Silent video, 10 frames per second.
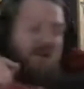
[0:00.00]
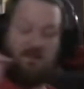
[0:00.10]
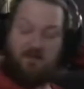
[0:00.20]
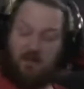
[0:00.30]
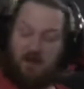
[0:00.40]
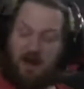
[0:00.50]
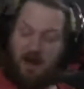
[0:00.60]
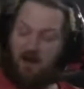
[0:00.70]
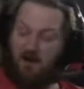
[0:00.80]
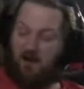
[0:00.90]
out a little bit of
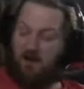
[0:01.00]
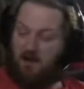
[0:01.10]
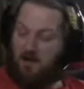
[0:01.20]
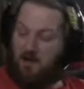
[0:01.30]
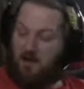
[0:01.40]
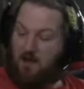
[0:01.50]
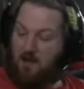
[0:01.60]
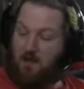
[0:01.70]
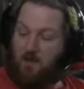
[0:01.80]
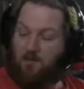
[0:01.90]
hair.
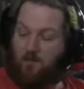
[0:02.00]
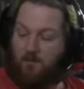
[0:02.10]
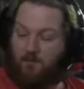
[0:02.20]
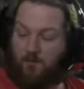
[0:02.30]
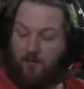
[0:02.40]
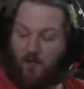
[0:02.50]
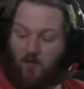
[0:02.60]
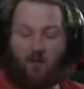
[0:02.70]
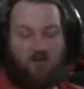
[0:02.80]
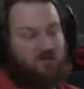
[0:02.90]
But
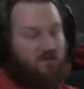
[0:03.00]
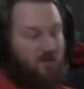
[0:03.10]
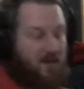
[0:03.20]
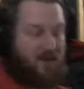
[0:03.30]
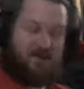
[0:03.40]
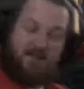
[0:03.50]
what was funny